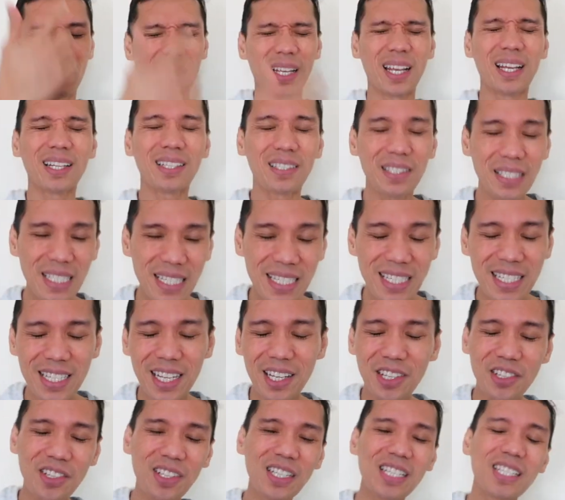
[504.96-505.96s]
And the
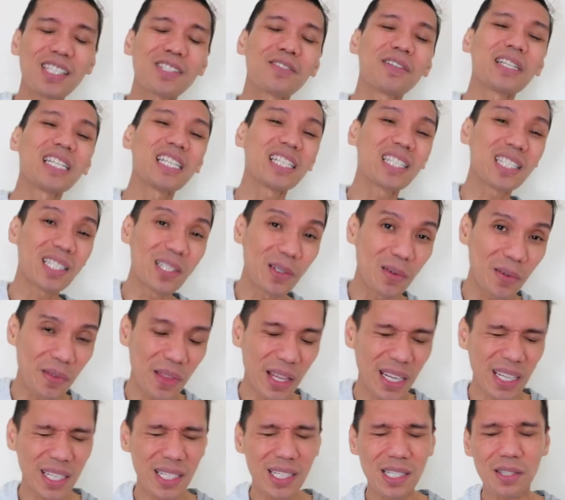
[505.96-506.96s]
sensation is really
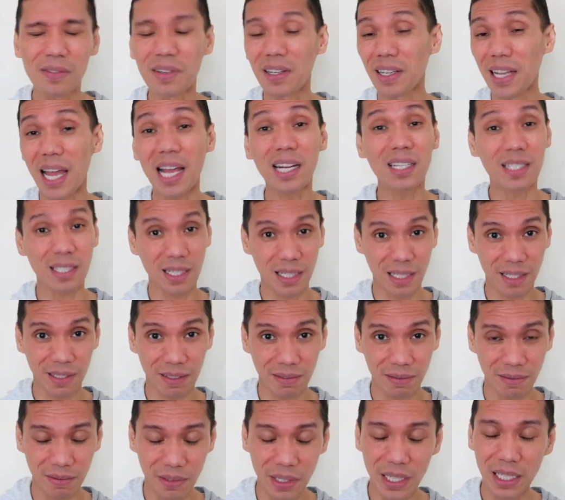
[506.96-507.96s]
soothing, it's
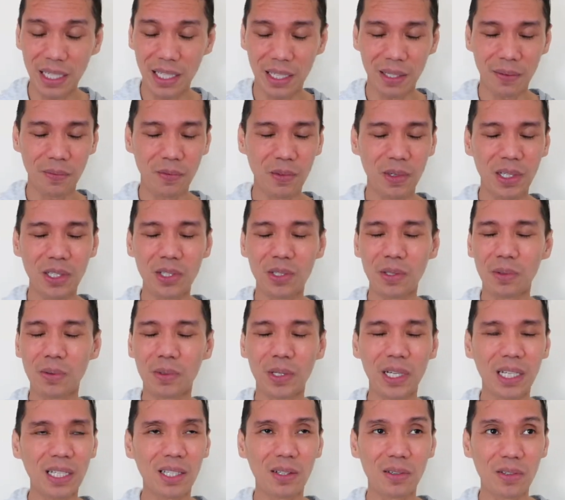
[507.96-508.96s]
relaxing, really. When you
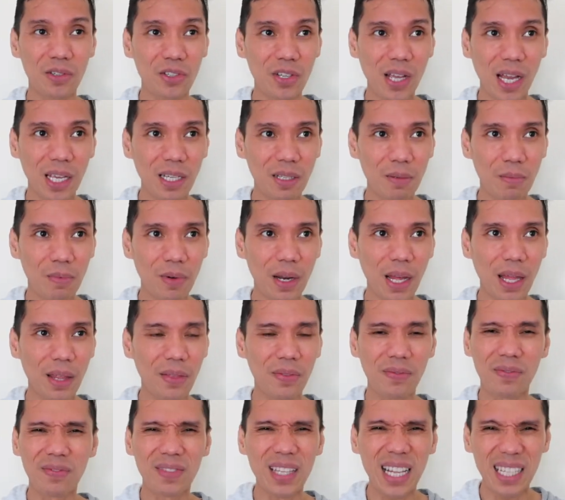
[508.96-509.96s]
work the Ujjayi
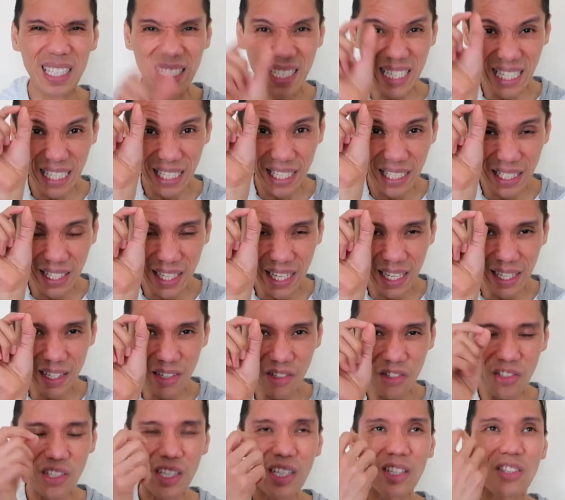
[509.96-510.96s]
breath, not sealing the
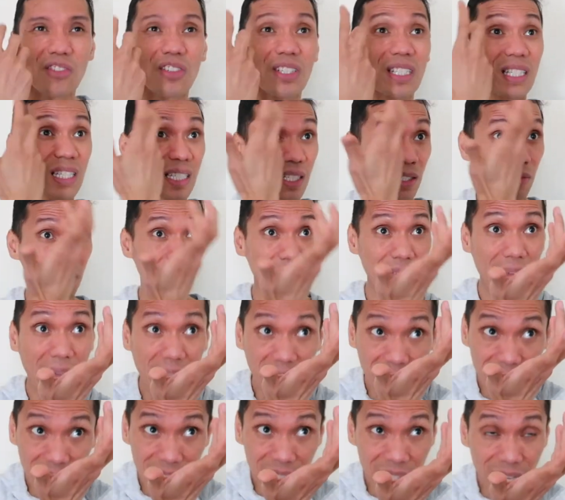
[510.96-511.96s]
energy, just
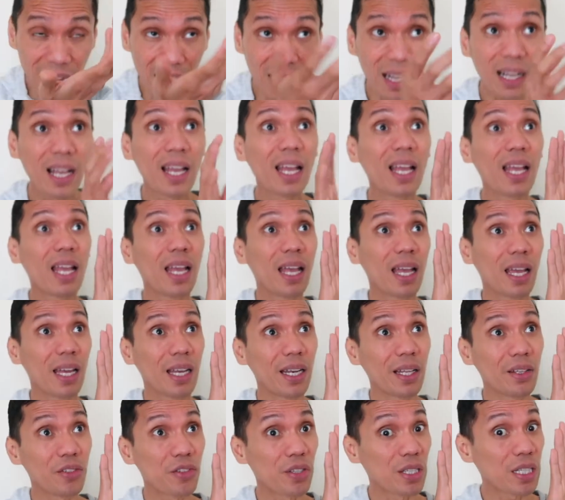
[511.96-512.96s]
relax the tongue,
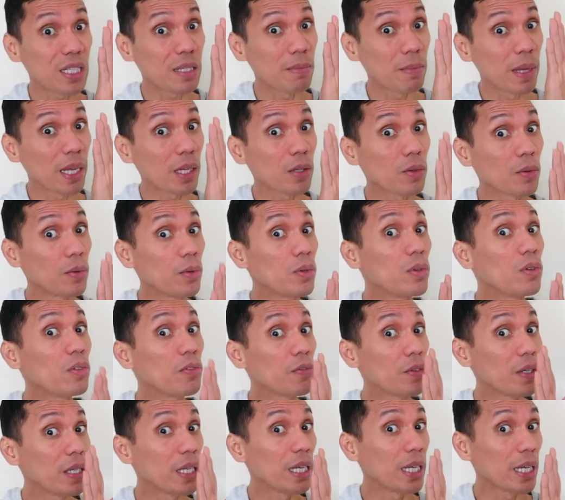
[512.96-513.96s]
and then just make
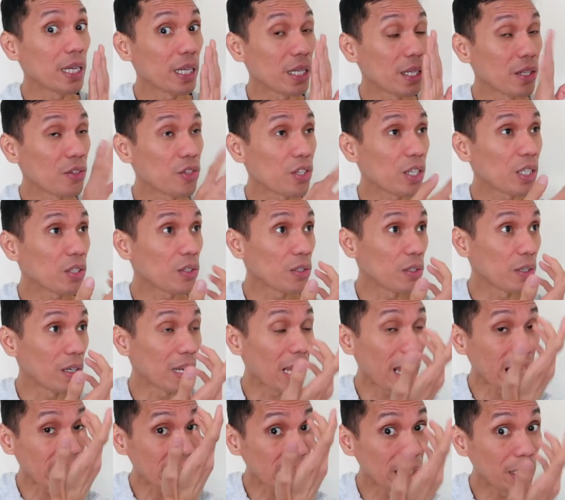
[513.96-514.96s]
room for the energy to
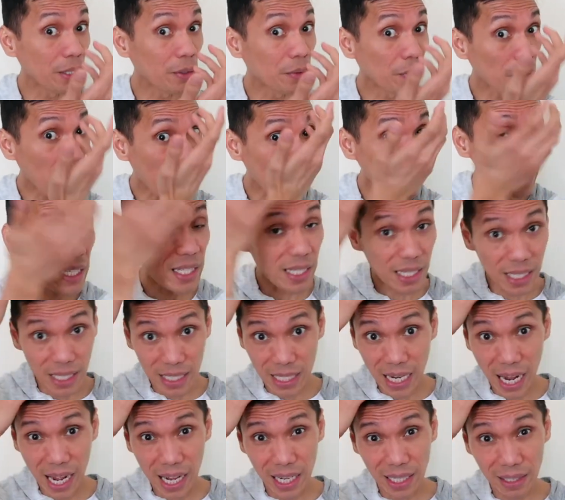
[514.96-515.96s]
lightly rise
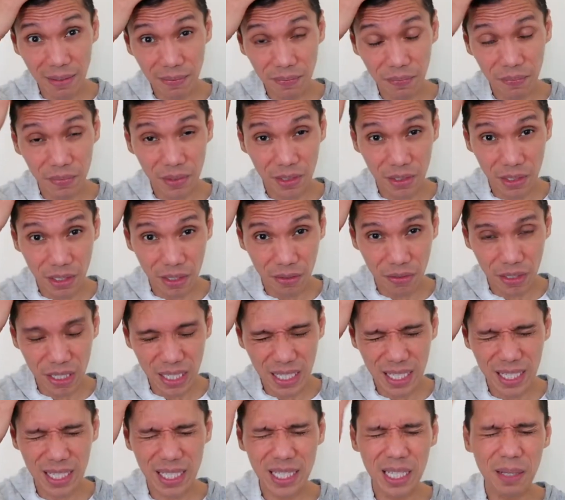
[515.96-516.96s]
inside the nervous
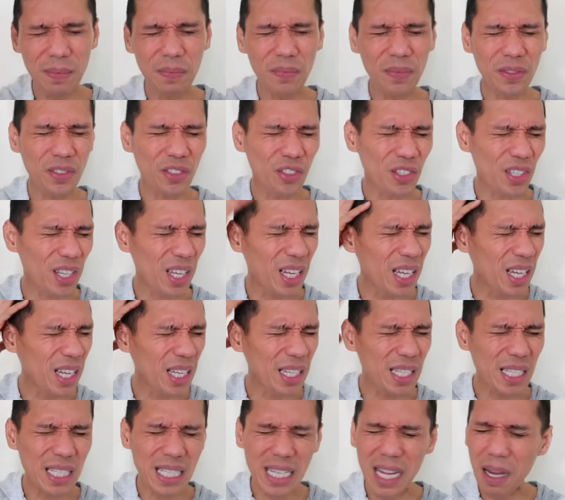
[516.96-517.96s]
system.
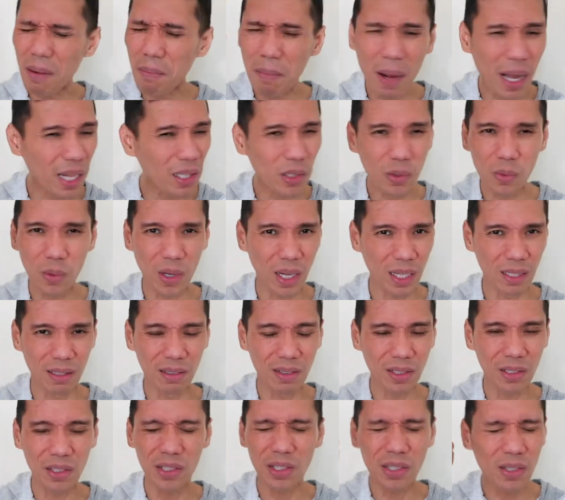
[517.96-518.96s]
Just a mild
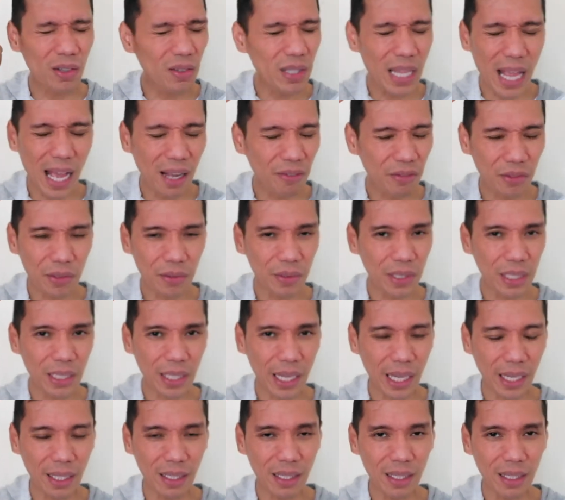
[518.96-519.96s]
one, you don't have to
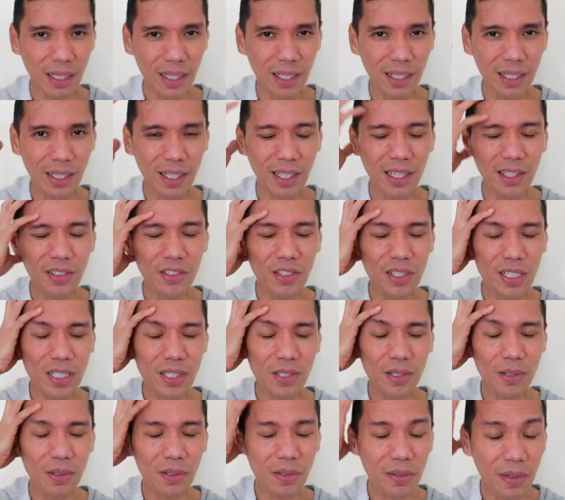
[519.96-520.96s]
retain. Yeah,
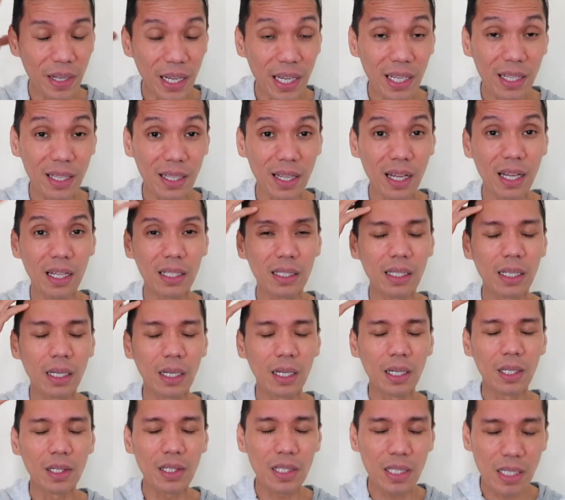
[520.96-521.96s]
just to create that
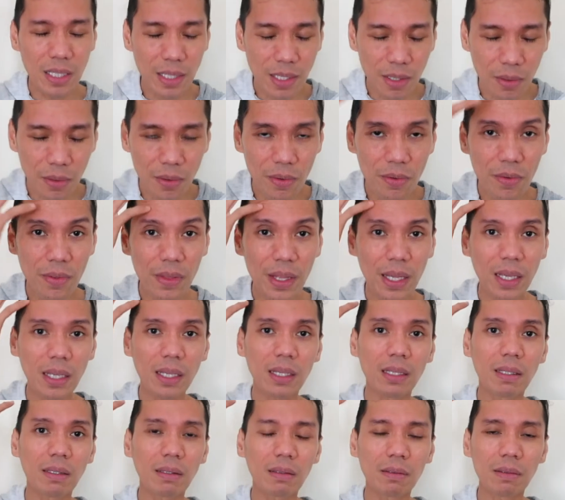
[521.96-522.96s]

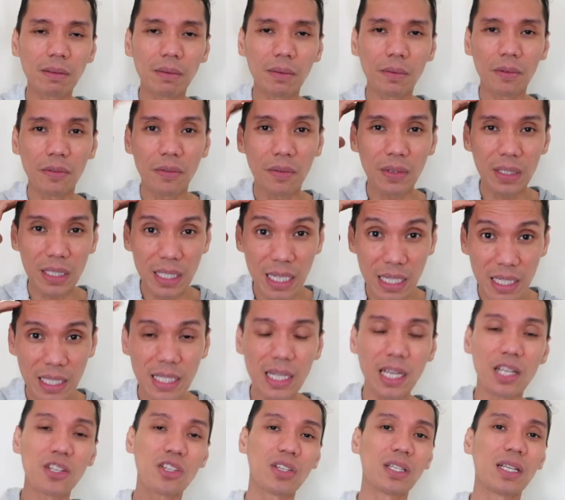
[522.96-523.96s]
soothing
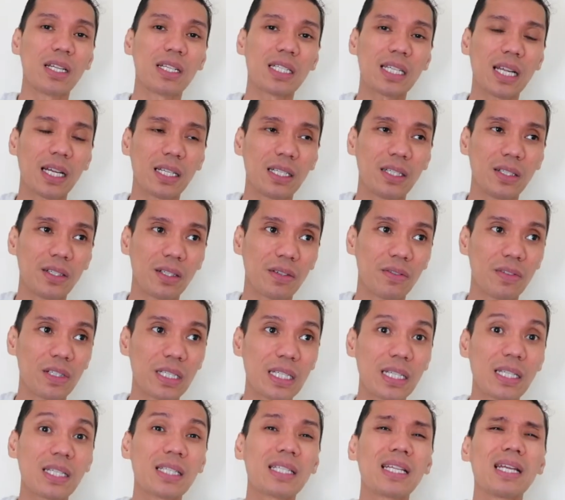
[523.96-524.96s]
sensation inside the
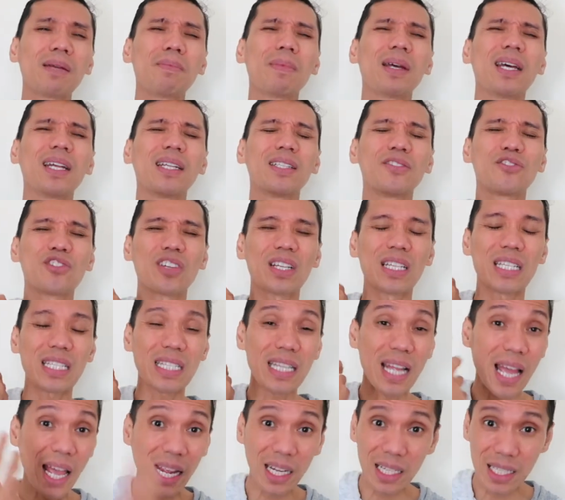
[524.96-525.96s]
nervous system, and
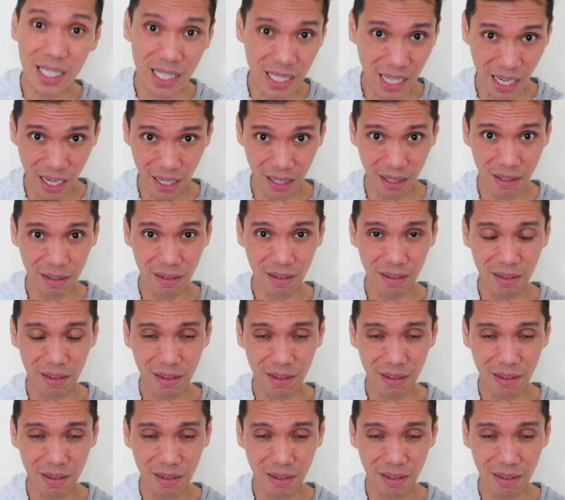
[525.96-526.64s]
just exhale.